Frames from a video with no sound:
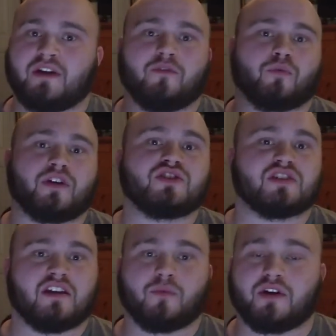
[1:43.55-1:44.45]
We never
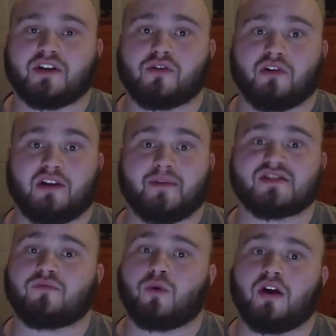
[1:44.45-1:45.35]
reached anywhere near the
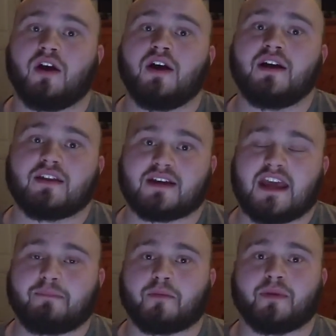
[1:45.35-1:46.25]
limits of what the
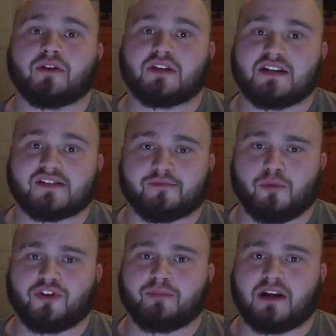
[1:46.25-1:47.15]
capabilities of
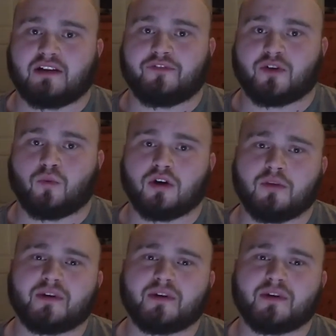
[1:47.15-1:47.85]
multiply lifting were.